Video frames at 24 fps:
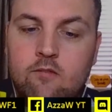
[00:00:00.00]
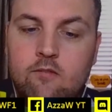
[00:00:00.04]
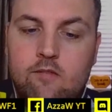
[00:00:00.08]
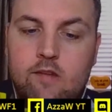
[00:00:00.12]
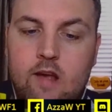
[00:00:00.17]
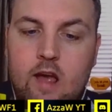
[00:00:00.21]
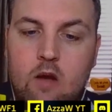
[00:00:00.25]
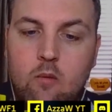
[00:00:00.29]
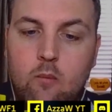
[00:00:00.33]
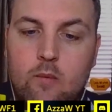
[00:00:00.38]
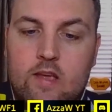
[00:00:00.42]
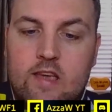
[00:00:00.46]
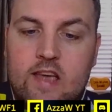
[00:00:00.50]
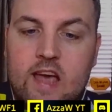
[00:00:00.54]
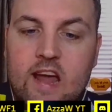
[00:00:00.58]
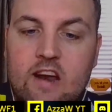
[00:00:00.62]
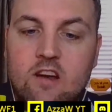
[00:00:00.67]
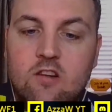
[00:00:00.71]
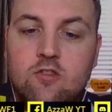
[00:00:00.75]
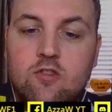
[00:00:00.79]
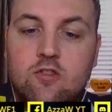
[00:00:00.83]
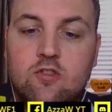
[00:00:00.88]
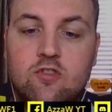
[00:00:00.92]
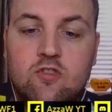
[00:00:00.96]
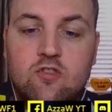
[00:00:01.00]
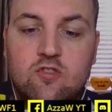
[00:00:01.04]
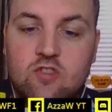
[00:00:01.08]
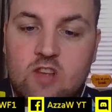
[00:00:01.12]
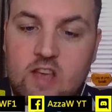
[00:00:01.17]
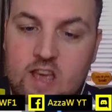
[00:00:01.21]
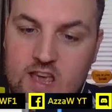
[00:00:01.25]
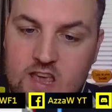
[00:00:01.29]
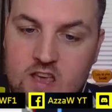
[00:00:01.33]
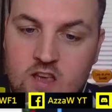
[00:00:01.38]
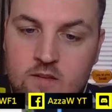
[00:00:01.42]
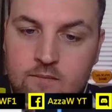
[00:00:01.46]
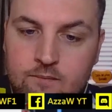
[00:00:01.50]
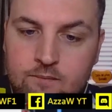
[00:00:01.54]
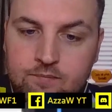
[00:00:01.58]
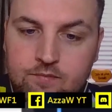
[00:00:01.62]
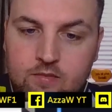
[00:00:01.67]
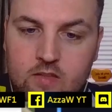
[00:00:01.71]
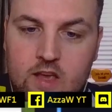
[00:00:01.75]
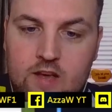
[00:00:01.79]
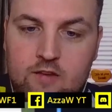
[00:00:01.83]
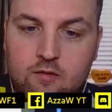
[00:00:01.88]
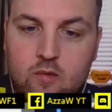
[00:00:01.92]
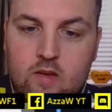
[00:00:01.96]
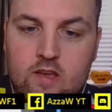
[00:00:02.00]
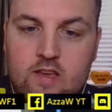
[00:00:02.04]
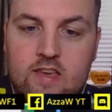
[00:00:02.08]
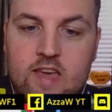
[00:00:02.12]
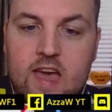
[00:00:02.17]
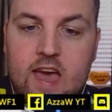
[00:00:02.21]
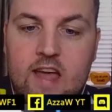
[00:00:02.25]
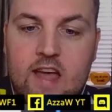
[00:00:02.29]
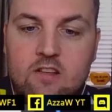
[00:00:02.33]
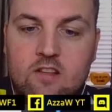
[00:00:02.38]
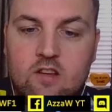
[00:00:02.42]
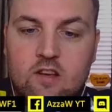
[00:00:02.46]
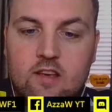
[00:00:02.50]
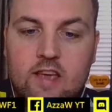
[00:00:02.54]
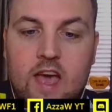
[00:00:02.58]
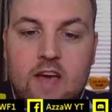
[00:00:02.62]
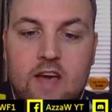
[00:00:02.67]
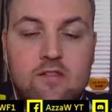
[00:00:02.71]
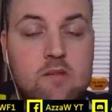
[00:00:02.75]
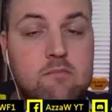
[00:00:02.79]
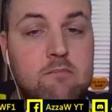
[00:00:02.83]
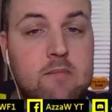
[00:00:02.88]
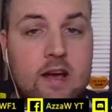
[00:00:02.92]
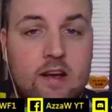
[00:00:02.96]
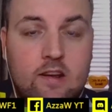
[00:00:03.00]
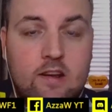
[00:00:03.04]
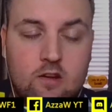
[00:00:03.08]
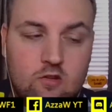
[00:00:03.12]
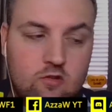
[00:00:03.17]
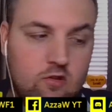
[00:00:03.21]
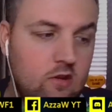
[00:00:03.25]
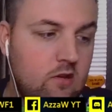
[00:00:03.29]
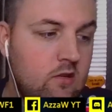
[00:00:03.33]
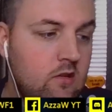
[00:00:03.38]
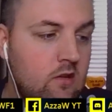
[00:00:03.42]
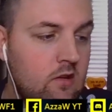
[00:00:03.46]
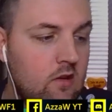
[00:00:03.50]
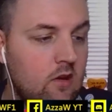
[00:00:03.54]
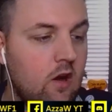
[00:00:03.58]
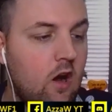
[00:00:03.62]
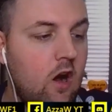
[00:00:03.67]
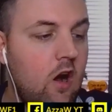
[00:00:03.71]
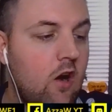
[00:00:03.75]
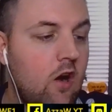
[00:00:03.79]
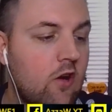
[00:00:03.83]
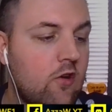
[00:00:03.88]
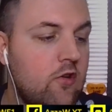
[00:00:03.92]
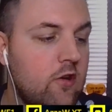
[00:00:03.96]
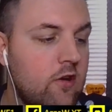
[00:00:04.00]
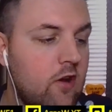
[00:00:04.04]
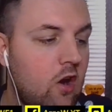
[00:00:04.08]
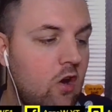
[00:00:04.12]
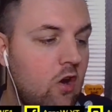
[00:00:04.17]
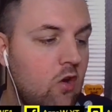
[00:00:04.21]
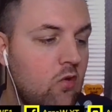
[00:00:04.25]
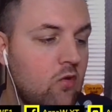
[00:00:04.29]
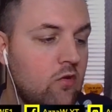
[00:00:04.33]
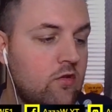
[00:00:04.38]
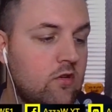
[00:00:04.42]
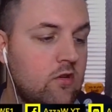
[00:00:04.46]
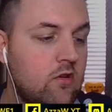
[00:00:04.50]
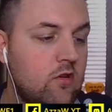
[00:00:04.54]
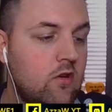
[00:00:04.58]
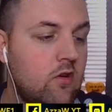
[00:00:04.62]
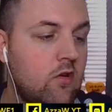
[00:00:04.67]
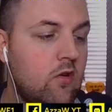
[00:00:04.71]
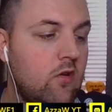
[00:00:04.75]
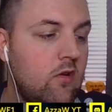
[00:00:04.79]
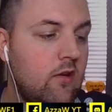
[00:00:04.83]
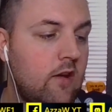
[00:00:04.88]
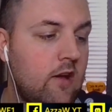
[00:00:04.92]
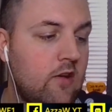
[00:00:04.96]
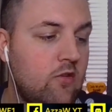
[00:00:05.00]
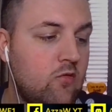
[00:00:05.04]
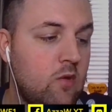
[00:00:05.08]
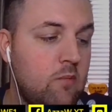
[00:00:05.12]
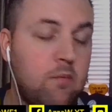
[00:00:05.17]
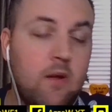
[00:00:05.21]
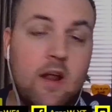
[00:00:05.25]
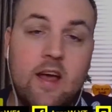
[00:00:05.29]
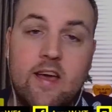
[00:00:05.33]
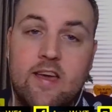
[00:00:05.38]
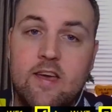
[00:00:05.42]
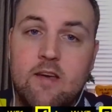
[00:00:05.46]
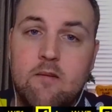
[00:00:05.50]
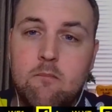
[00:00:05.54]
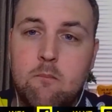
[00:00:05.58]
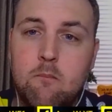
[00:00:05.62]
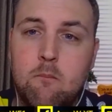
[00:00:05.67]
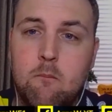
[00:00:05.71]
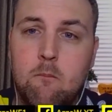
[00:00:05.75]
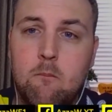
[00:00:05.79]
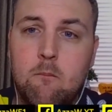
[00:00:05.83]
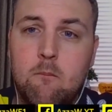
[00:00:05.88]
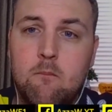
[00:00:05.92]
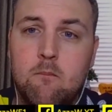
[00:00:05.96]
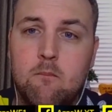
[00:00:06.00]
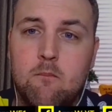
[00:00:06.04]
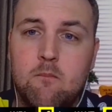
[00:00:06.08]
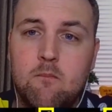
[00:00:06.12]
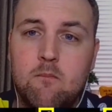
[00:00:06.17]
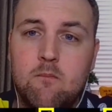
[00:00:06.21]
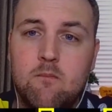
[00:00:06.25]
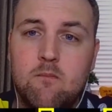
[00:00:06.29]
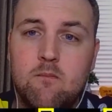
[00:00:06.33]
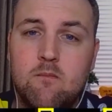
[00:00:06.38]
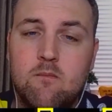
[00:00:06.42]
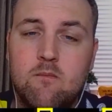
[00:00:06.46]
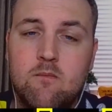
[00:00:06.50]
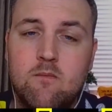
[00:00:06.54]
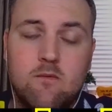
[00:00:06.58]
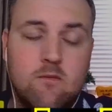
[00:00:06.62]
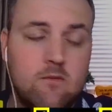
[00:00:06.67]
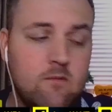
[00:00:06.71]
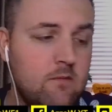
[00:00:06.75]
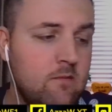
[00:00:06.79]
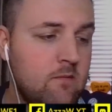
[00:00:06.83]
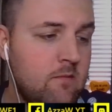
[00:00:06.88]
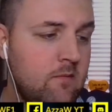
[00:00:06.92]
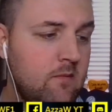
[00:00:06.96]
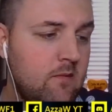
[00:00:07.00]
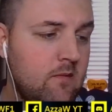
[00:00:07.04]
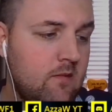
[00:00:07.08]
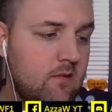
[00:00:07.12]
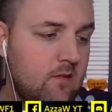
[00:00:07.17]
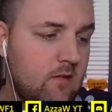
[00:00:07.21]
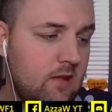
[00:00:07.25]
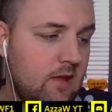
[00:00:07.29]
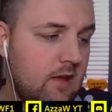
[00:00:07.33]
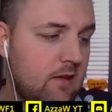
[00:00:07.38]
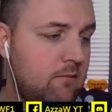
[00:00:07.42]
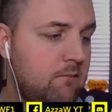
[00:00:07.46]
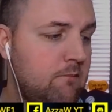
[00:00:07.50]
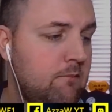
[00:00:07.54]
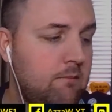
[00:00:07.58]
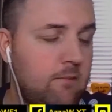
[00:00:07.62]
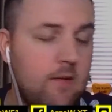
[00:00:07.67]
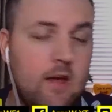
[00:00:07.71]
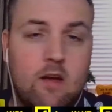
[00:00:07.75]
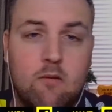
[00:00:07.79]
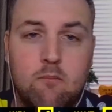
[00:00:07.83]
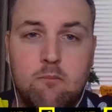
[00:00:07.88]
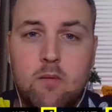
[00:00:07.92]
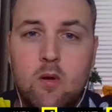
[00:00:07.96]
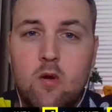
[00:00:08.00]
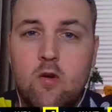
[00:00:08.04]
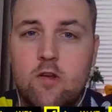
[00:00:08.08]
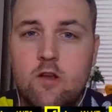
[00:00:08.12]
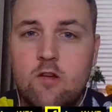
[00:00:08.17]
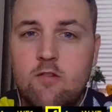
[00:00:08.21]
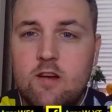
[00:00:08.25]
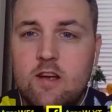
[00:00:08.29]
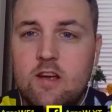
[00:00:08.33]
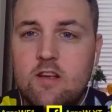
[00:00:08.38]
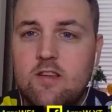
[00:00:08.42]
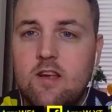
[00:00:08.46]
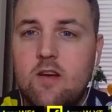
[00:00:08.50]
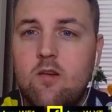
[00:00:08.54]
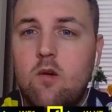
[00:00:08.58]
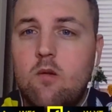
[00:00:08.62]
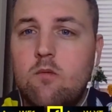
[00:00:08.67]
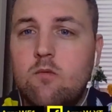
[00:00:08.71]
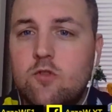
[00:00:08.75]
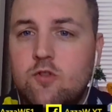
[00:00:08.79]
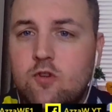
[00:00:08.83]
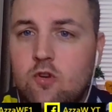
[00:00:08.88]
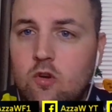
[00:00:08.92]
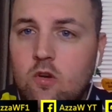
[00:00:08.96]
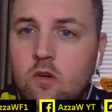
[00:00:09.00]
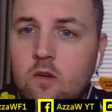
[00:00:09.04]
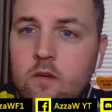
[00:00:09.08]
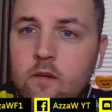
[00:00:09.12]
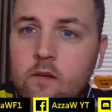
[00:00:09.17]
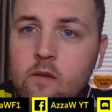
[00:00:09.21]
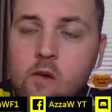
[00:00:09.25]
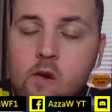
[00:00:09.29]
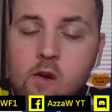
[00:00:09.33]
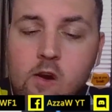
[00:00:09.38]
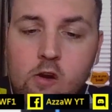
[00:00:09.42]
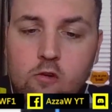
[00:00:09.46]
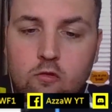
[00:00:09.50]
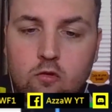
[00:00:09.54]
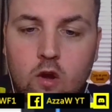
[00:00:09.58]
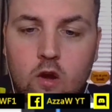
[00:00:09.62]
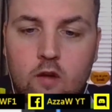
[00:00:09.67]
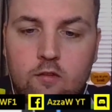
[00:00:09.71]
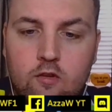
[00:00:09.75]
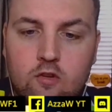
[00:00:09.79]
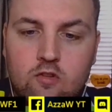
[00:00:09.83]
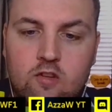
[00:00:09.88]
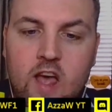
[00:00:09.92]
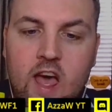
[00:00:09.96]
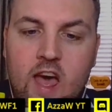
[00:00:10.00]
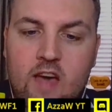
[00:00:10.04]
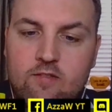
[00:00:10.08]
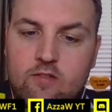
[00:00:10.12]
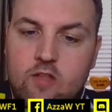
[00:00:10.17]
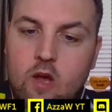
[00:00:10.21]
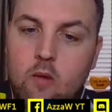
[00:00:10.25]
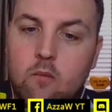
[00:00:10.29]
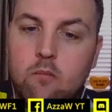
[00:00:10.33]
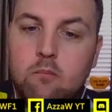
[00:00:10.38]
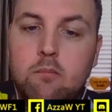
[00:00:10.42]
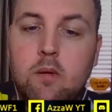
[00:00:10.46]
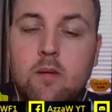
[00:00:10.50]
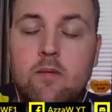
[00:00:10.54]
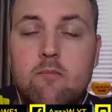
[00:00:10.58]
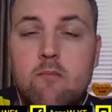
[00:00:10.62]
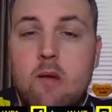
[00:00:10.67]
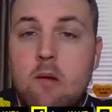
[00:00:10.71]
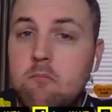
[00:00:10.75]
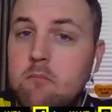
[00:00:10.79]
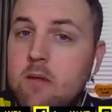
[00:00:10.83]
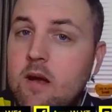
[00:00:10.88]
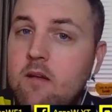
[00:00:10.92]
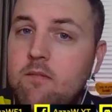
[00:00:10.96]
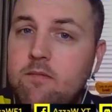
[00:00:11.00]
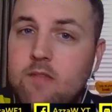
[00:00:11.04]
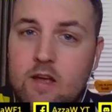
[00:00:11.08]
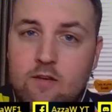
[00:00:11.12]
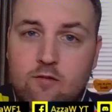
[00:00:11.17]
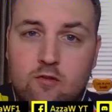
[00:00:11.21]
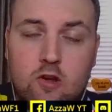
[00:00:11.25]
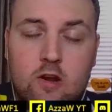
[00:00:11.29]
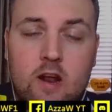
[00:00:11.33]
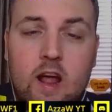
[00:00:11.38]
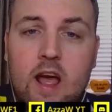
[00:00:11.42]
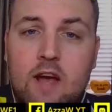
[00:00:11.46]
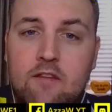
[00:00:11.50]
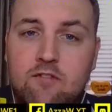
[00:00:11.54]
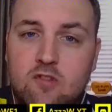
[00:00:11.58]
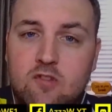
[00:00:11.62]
and we can just see if we can get Kevin Magnussen, our good old, as we play it. Kevin! Yeah, that burnt your ears out, I'm sure. Rivals ahead, though. But remember, they're going to have